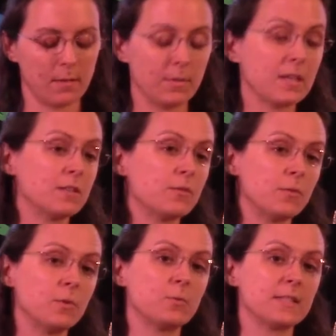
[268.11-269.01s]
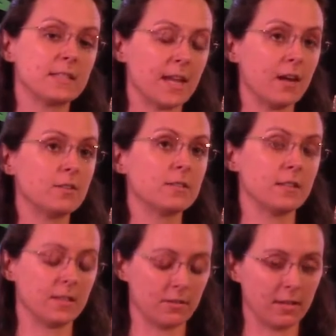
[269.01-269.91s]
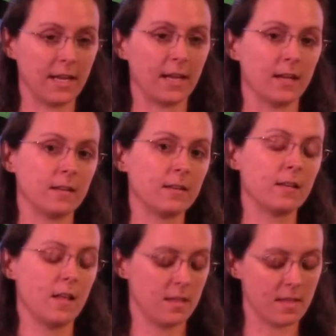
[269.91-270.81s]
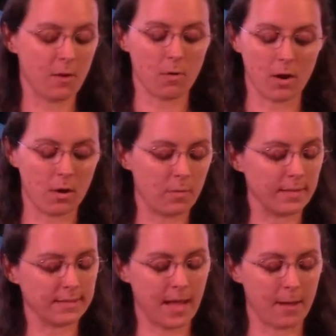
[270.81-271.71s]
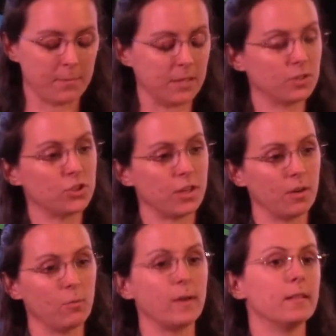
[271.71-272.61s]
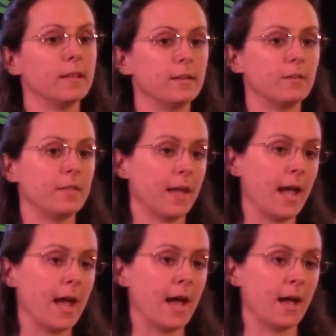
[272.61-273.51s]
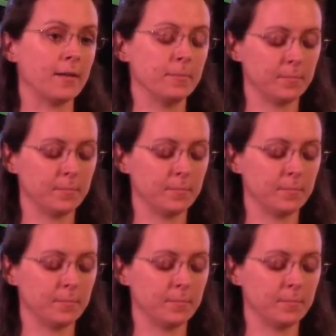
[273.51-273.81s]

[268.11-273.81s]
Because food was scarce in their land, they were always happy to share what little they had.